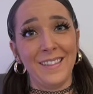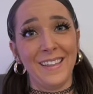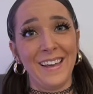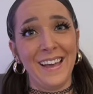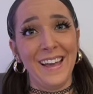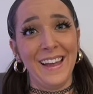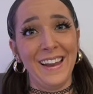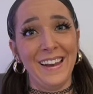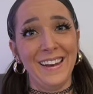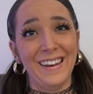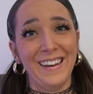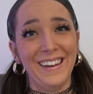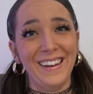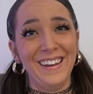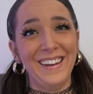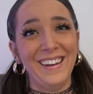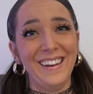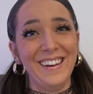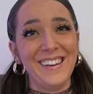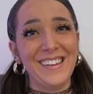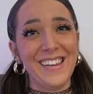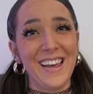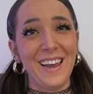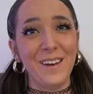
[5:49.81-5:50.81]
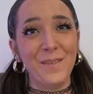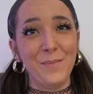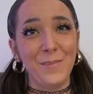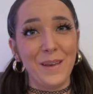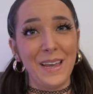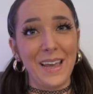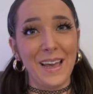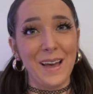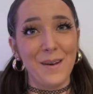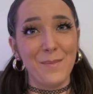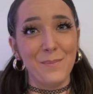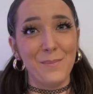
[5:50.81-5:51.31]
than 10
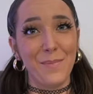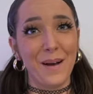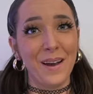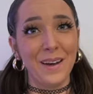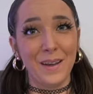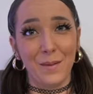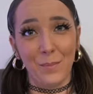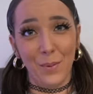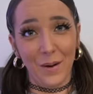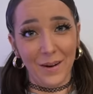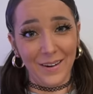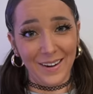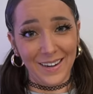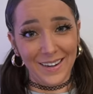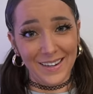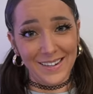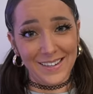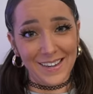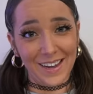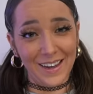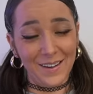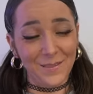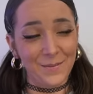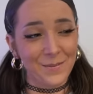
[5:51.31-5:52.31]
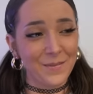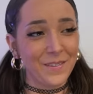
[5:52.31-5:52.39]
p.m. bunny barking time.